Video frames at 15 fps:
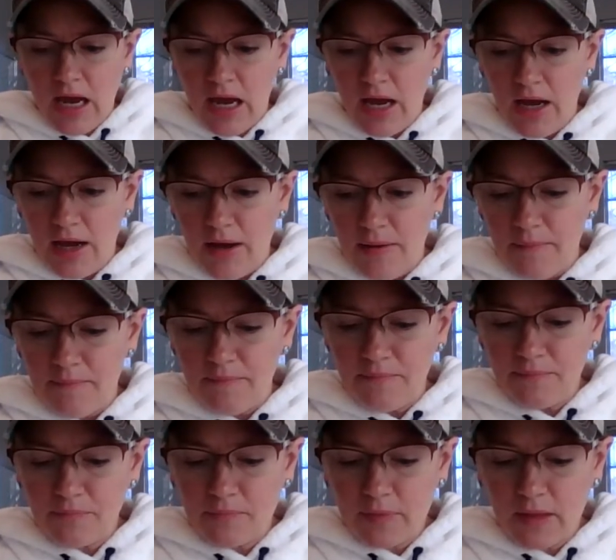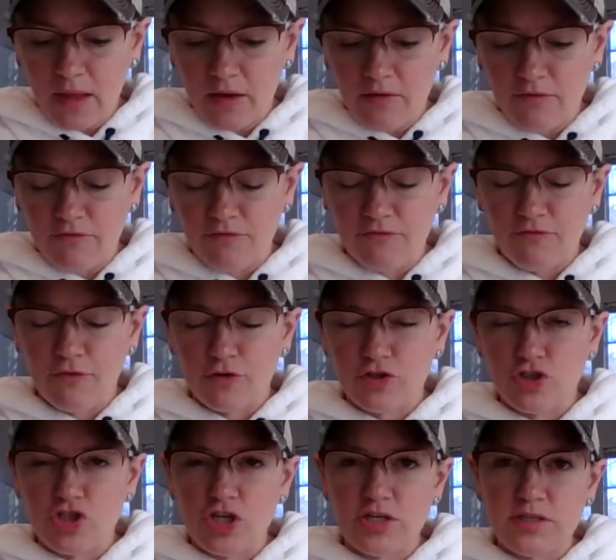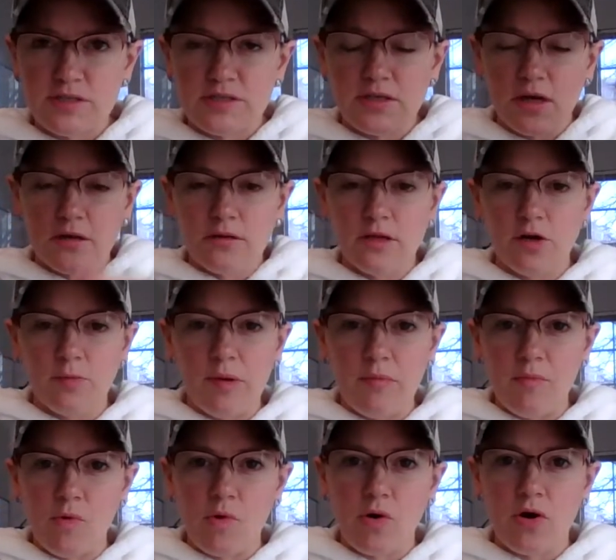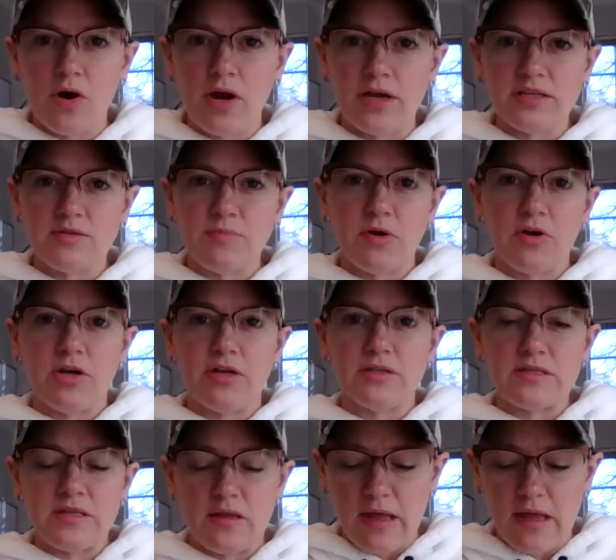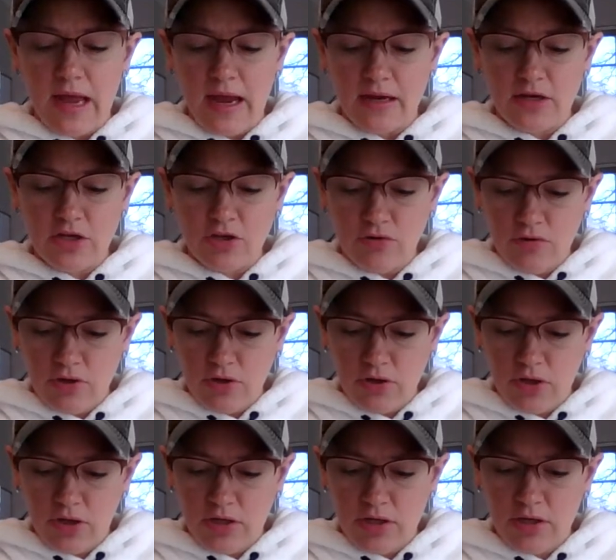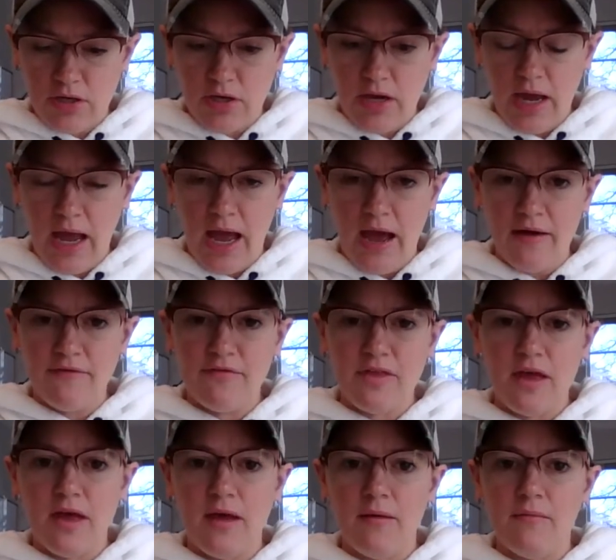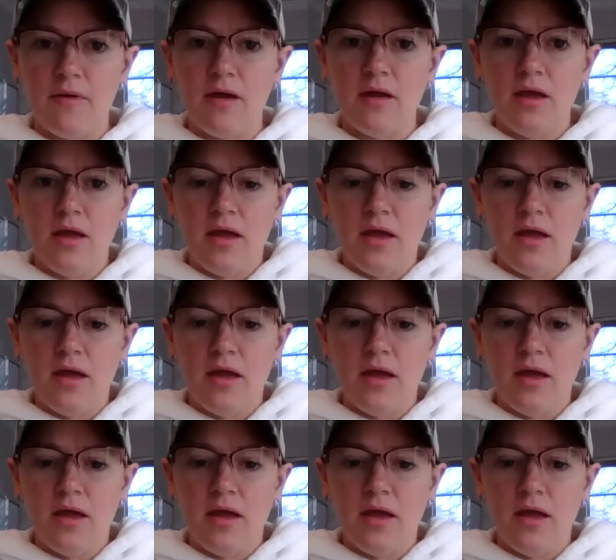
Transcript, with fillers: Um, for just a little bit more experience that, you could have them